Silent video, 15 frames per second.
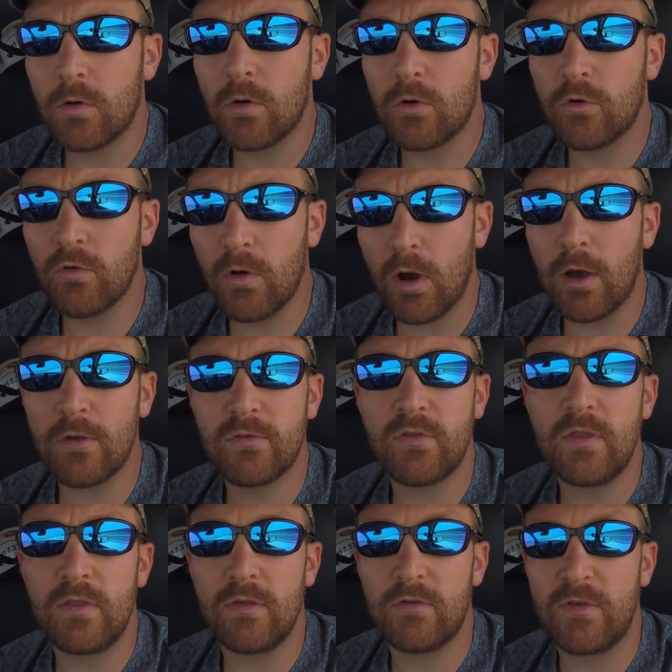crossed
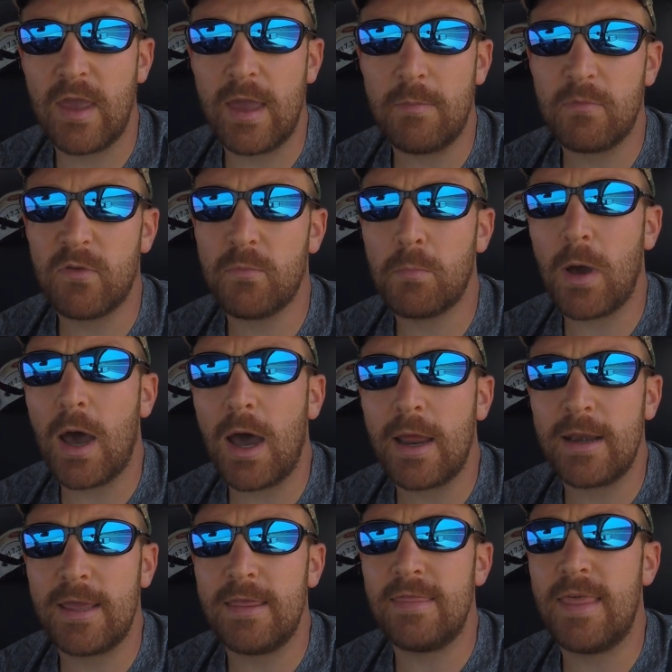in the same spot,
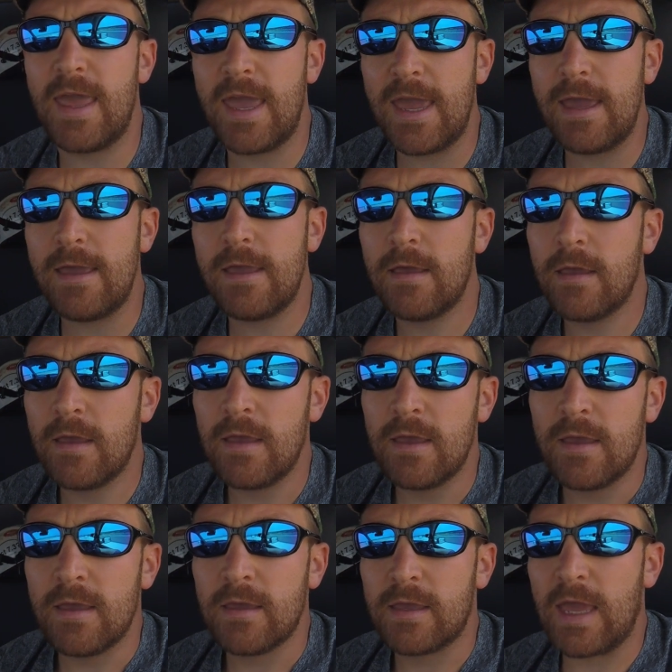and they
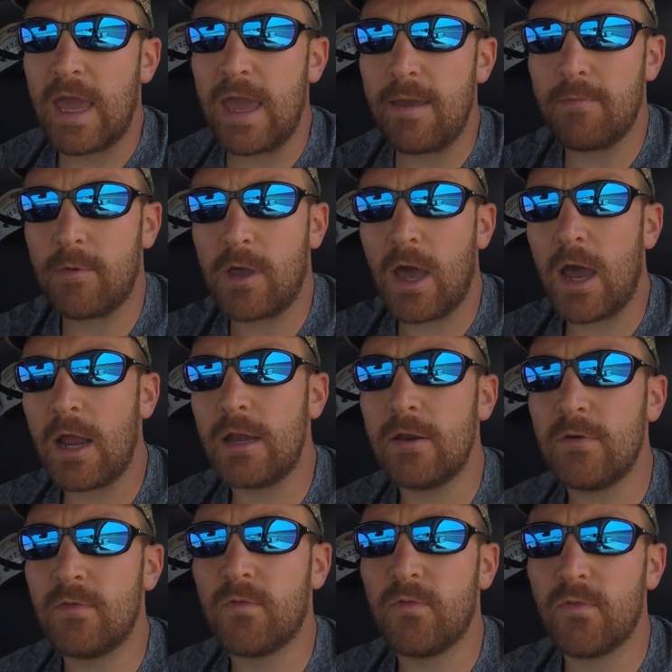came kind
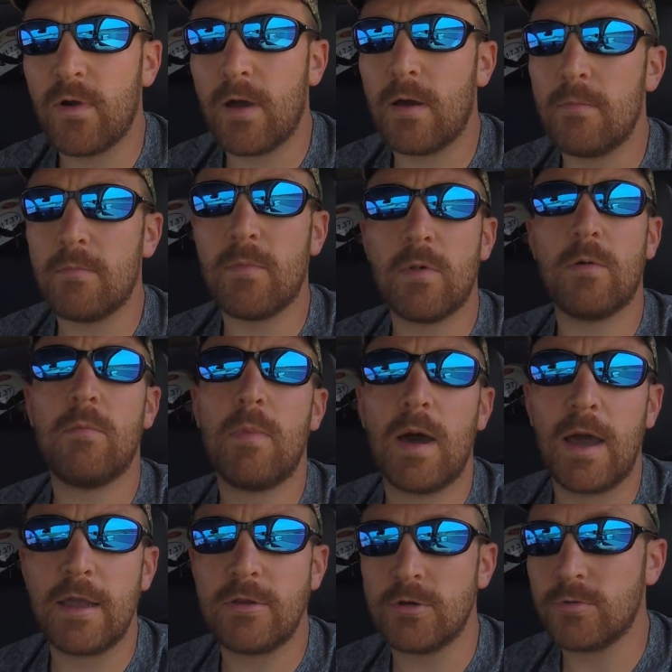of from
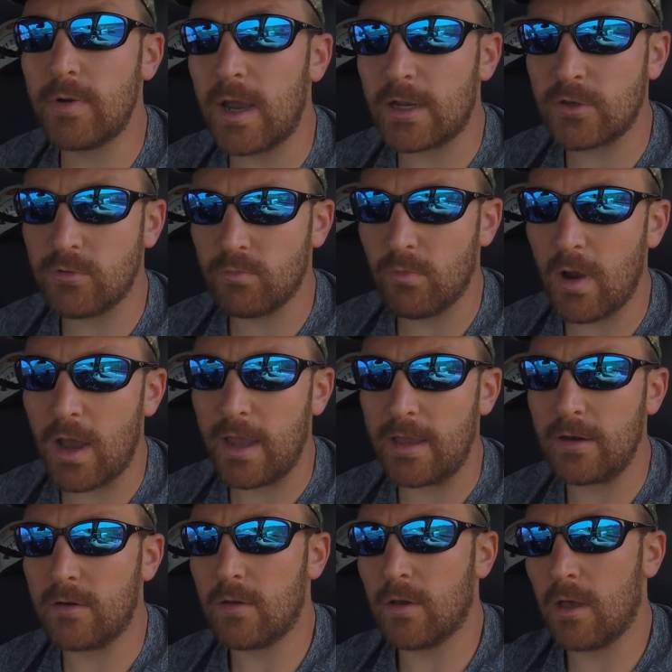my direct right,
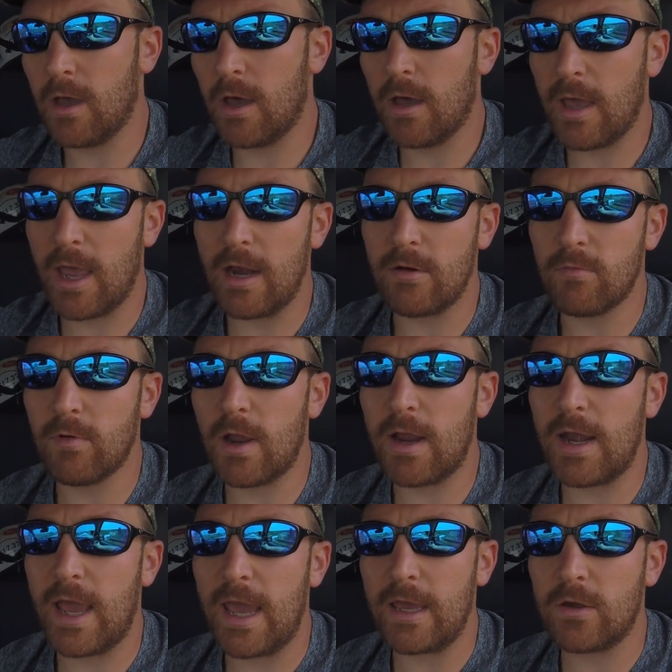at a right
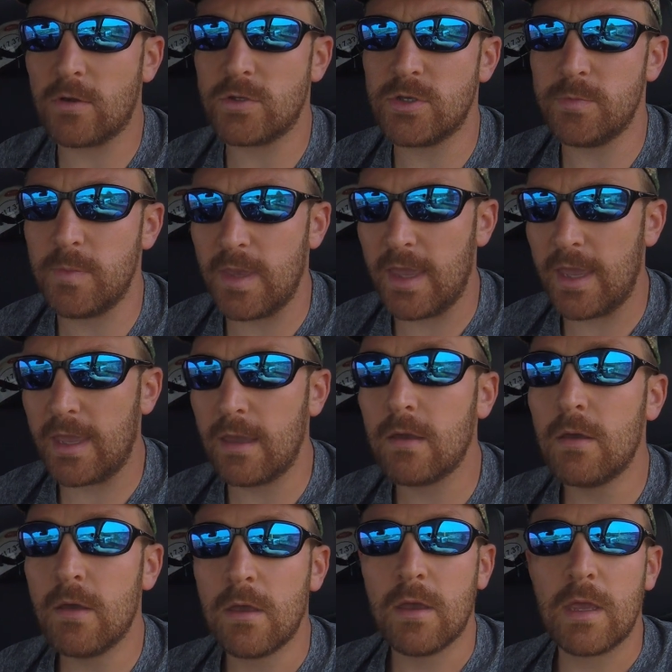angle to me,
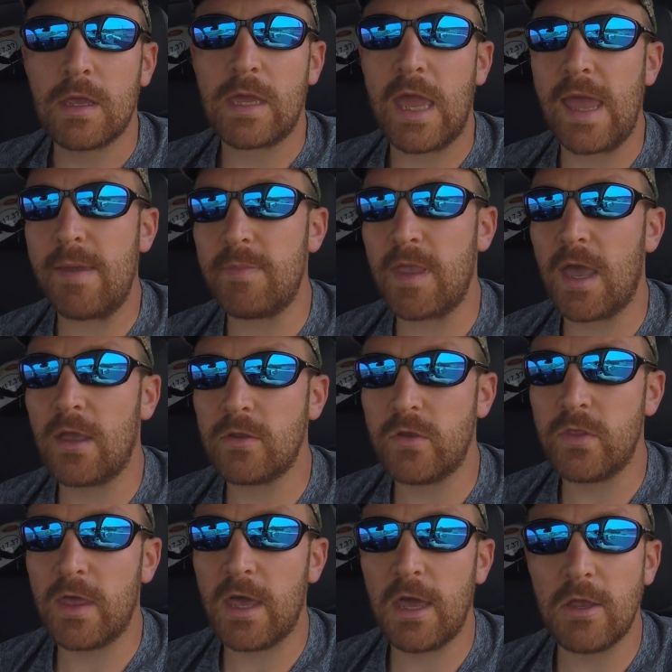came down to
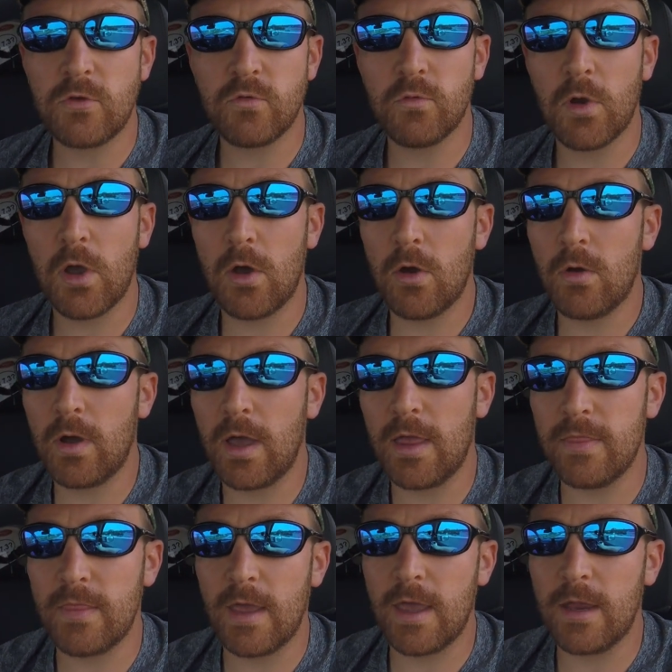the hedgerow
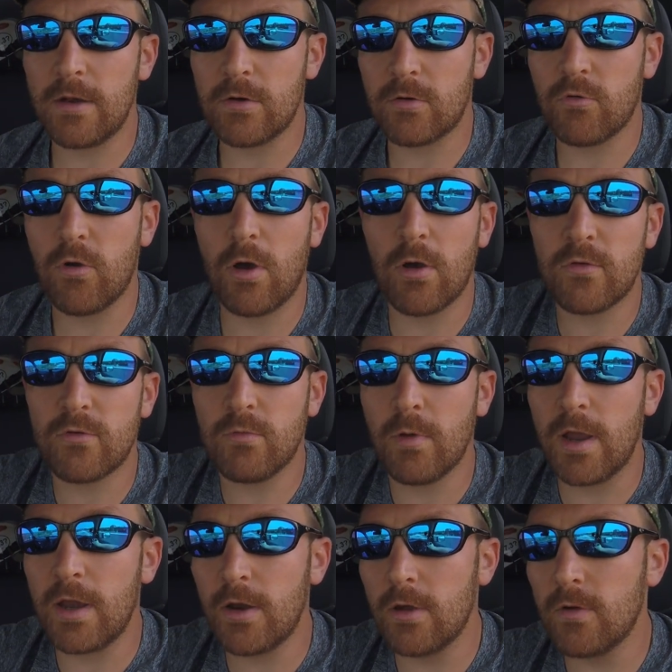and then crossed
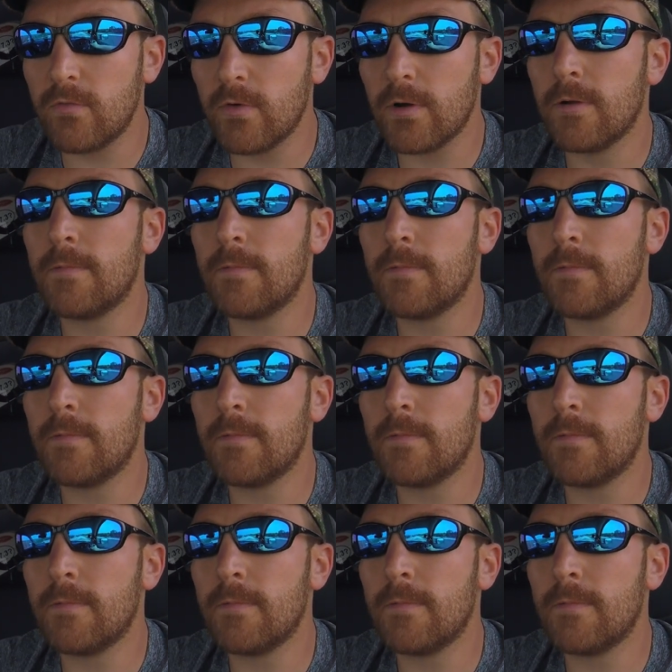right over.